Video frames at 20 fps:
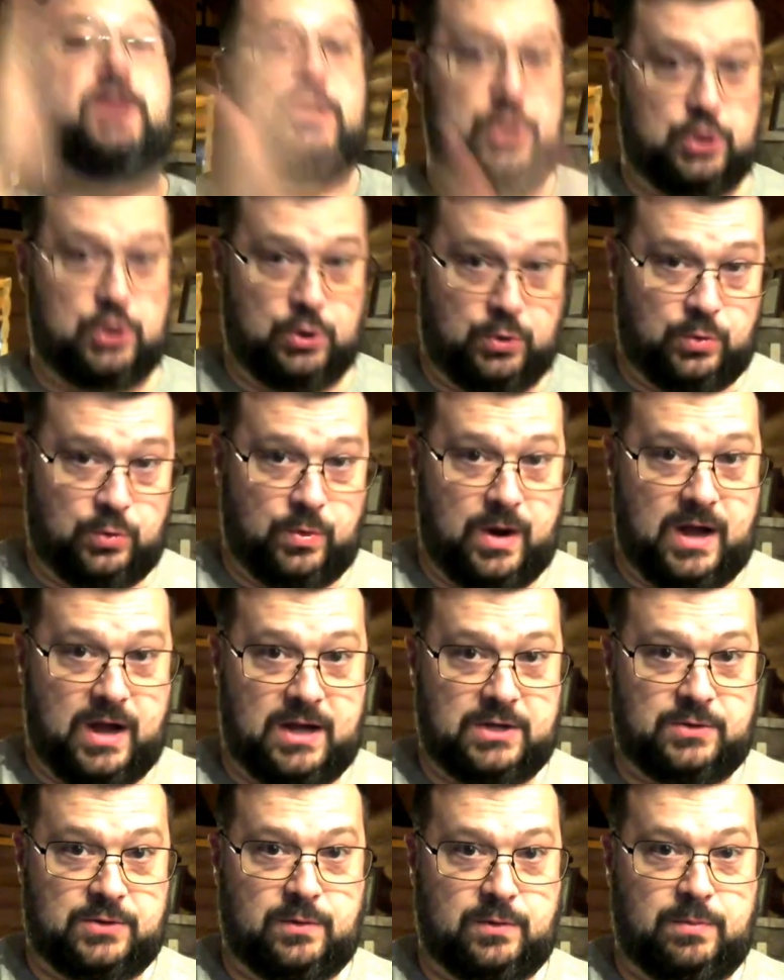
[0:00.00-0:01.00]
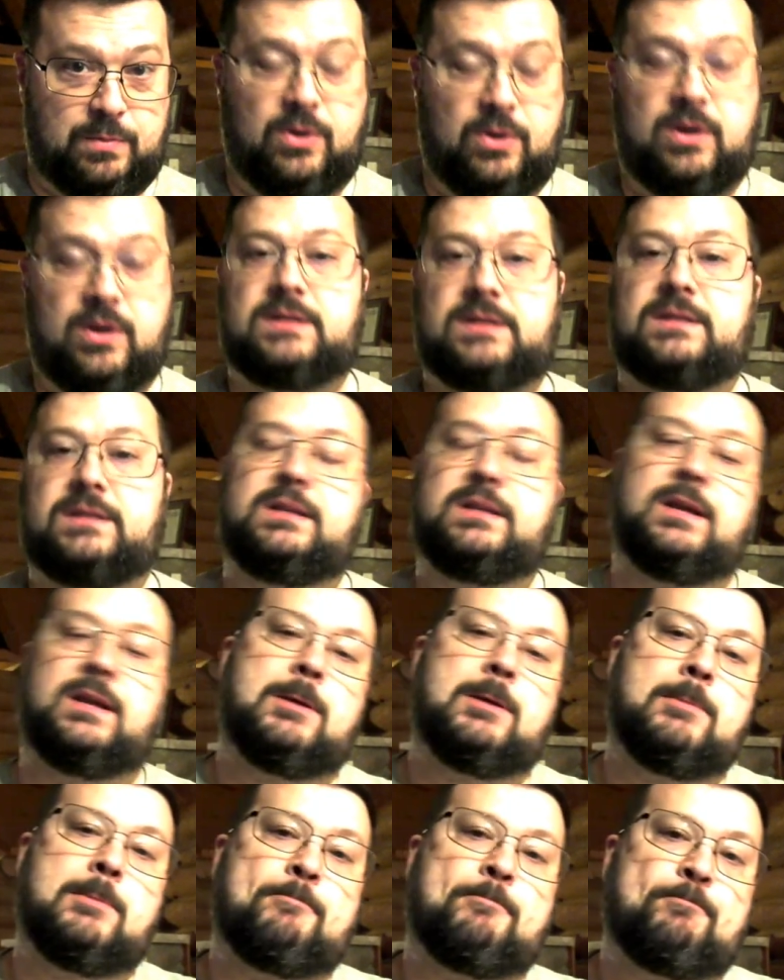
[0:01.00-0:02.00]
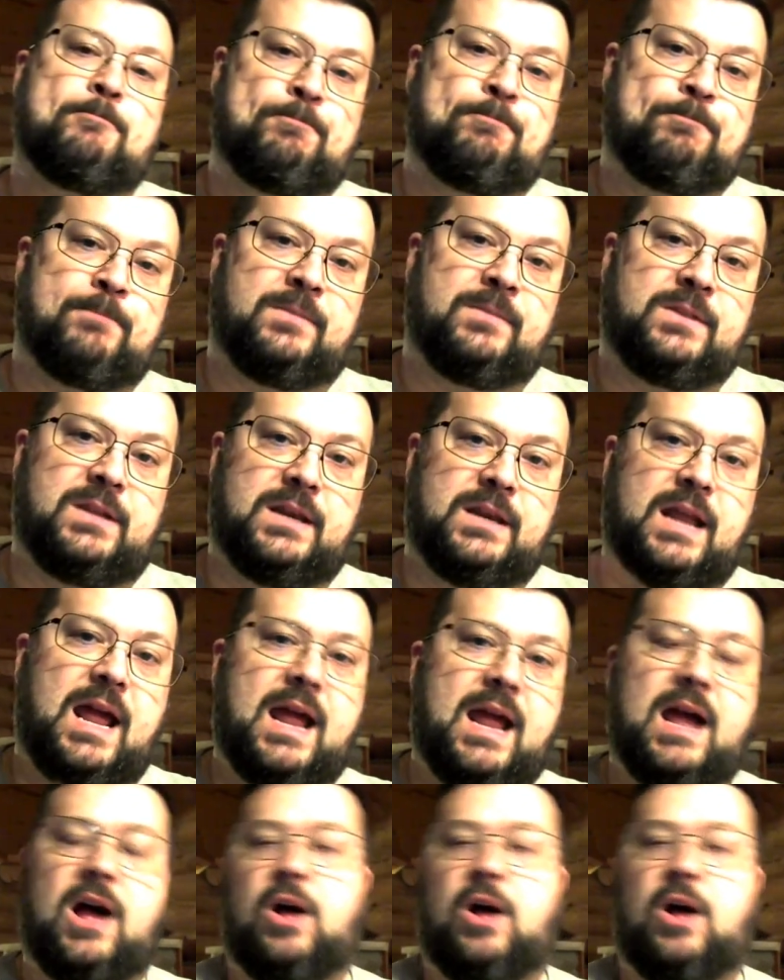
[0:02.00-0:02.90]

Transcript: Dugras Reports. Today,